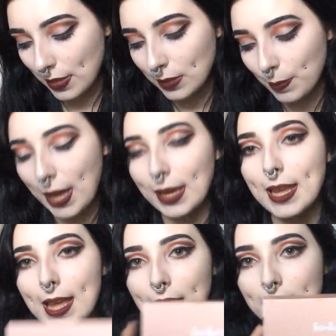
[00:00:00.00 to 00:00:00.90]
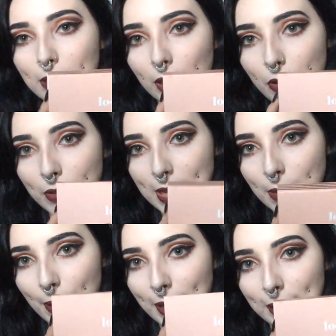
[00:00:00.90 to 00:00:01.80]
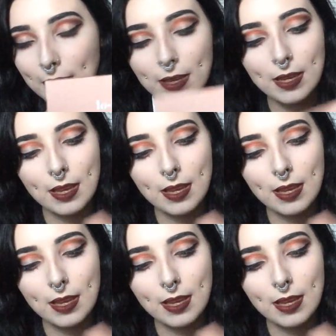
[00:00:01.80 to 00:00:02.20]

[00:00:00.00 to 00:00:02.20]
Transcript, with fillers: this palette and it's the low key palette